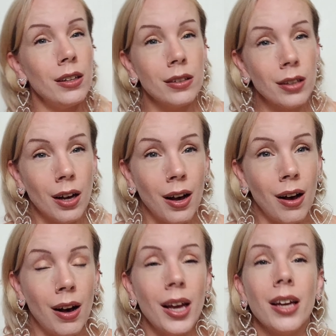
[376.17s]
Is
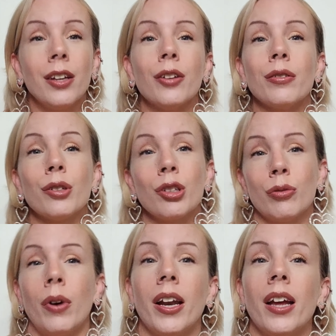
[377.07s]
hot and you're
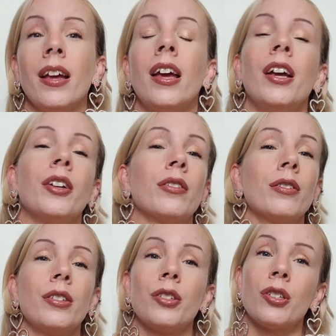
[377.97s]
sweating, you're
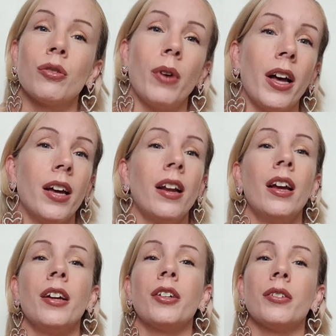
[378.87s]
losing sweat,
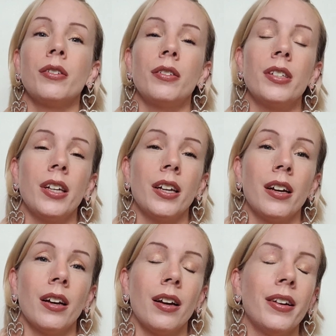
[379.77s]
you're losing